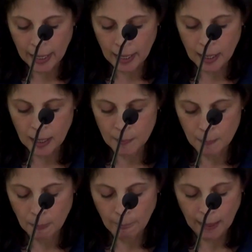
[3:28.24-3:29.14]

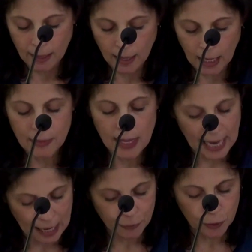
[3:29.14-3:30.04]
And then
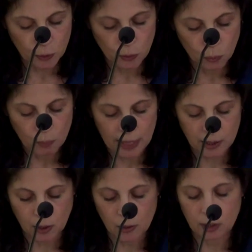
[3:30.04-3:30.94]
after
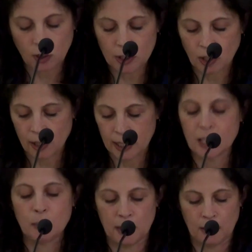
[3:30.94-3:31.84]
Mexico, they start
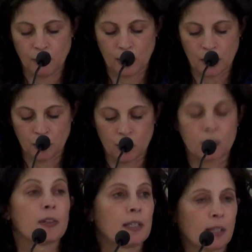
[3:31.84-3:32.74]
targeting specific
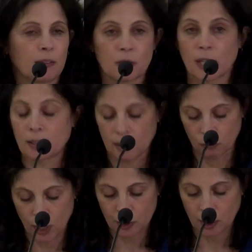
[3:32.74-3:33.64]
countries. So they set their sights
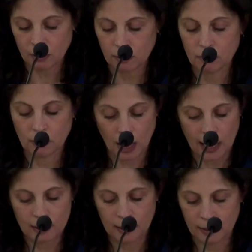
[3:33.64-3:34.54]
on Russia,
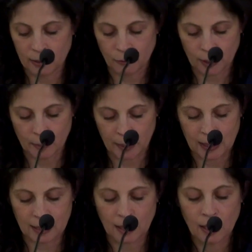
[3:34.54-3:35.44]
Ireland, the
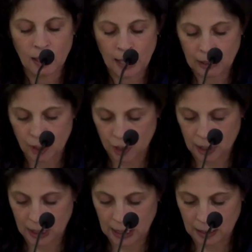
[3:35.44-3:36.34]
Philippines, and
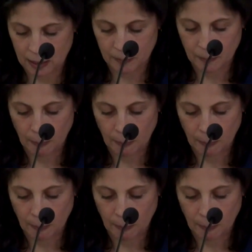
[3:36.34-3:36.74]
Argentina.